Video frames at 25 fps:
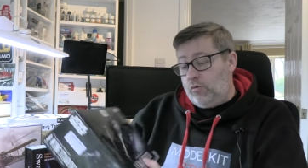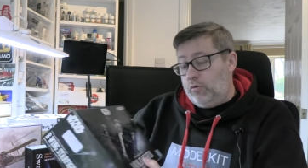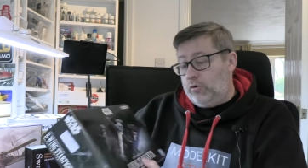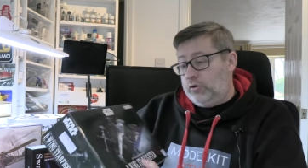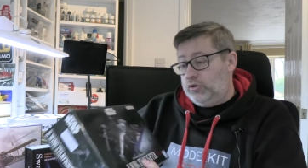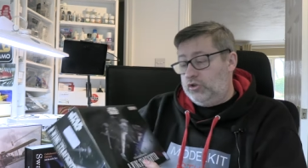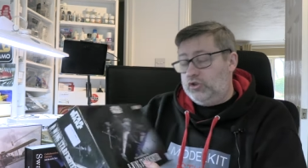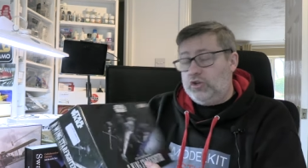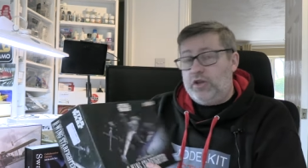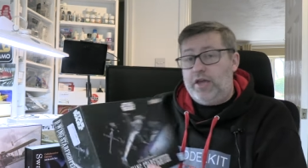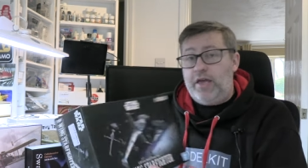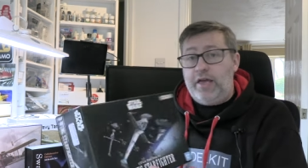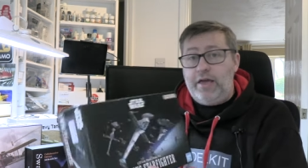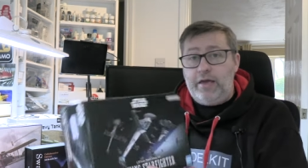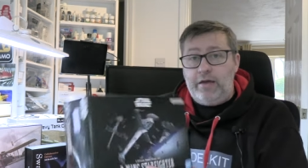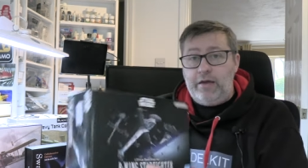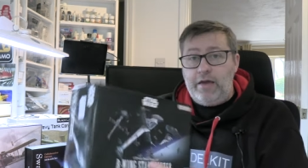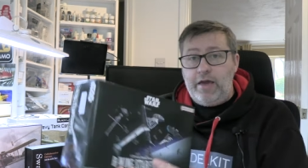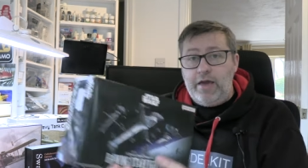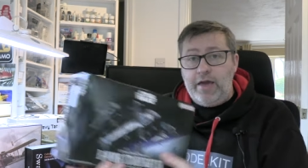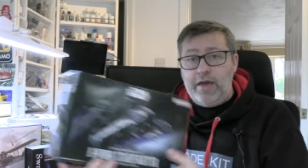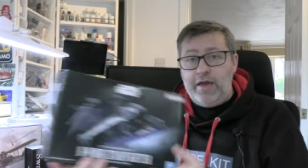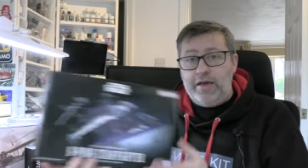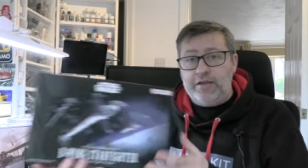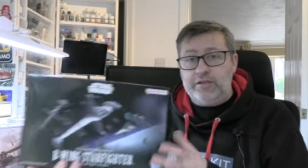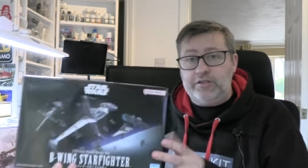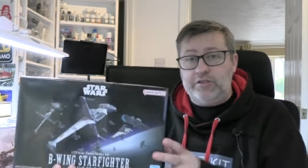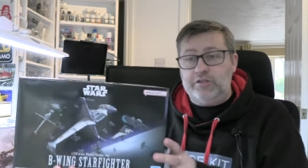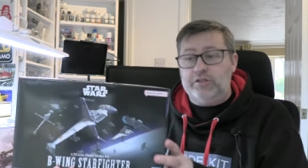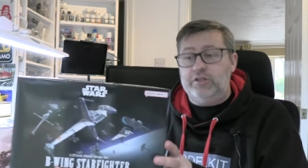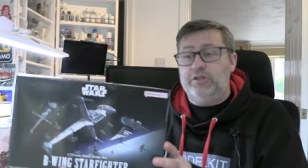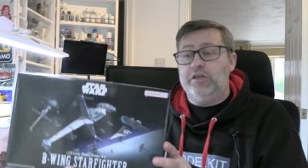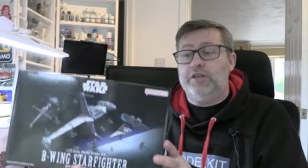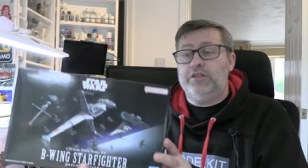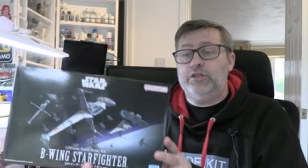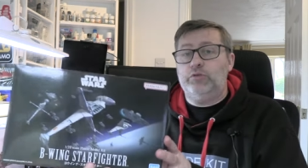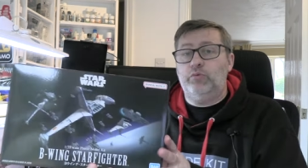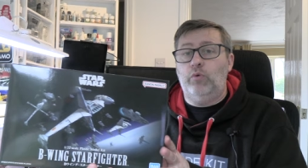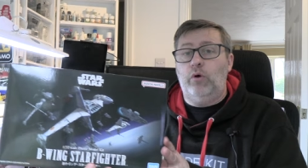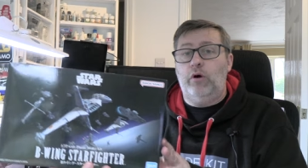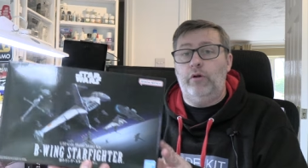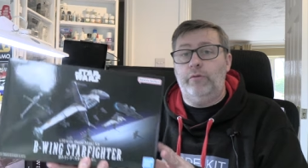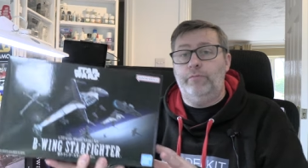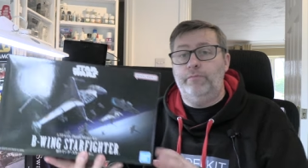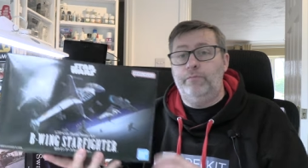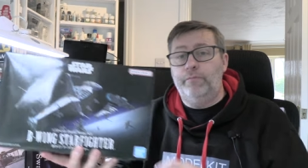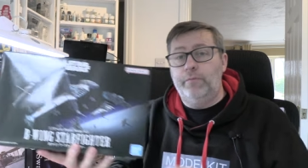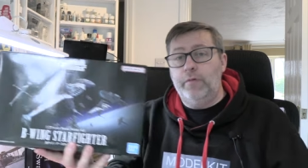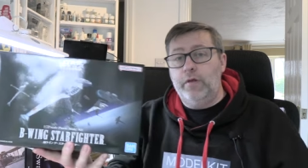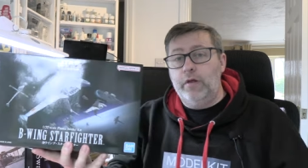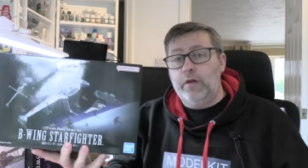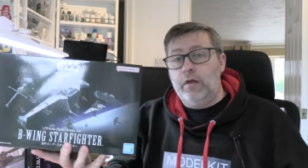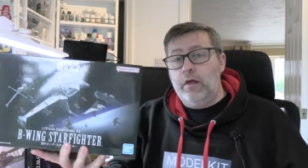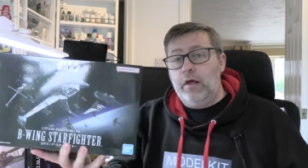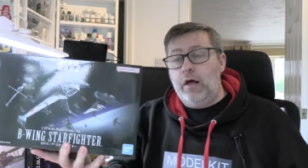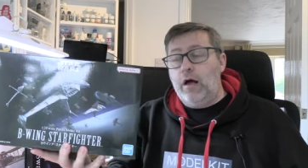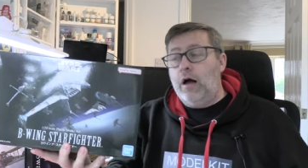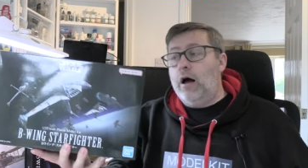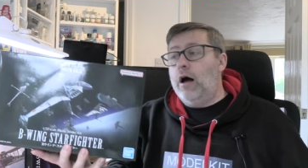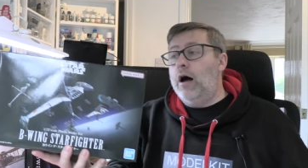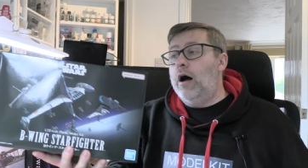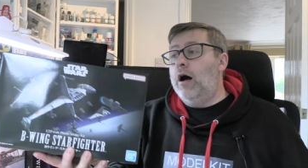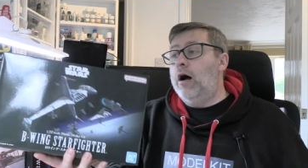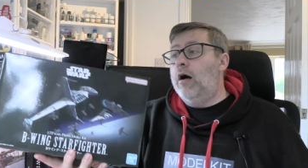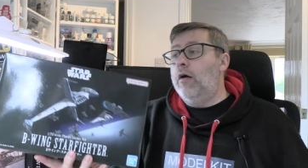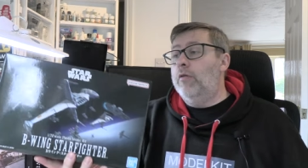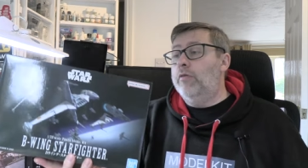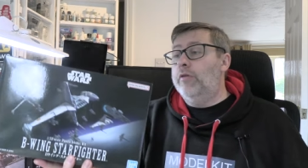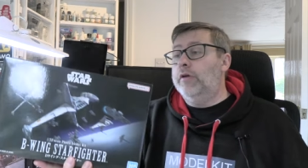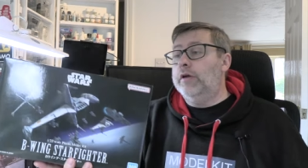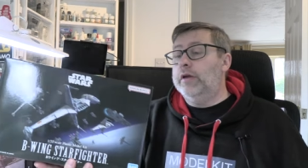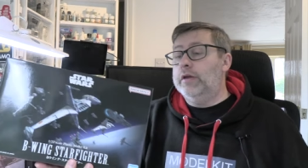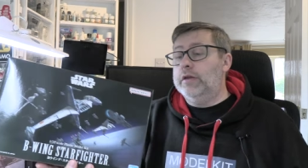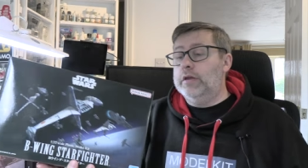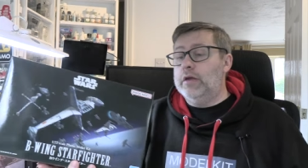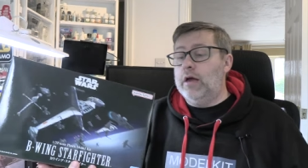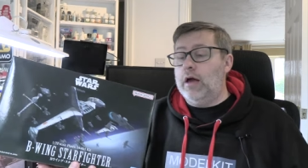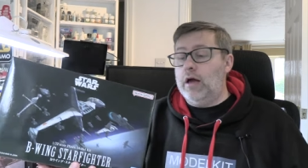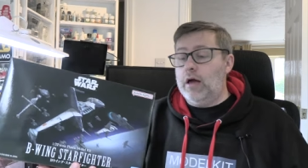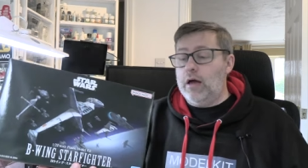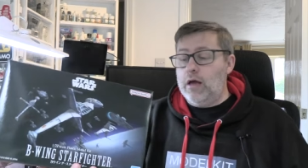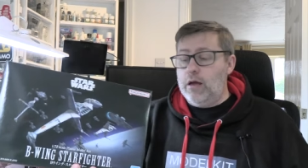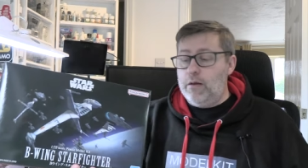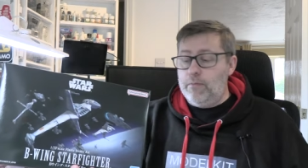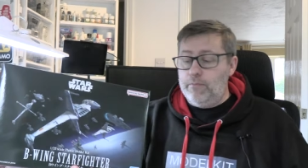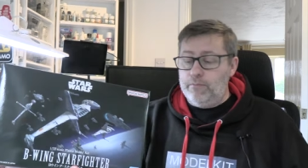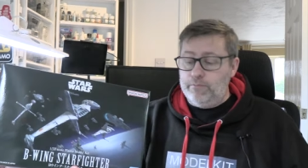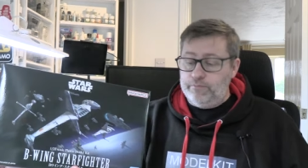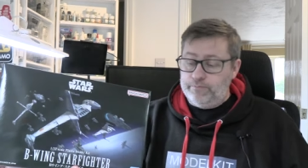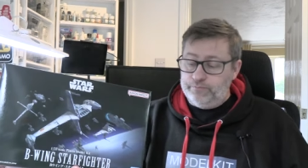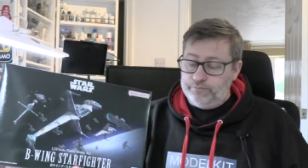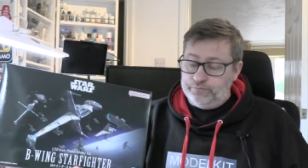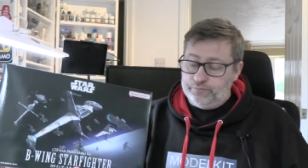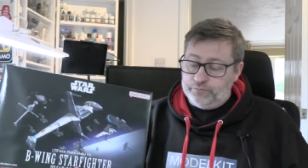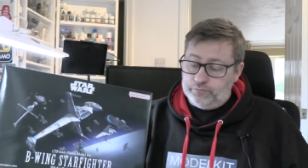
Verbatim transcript: Wars kit is this one, uh, the um,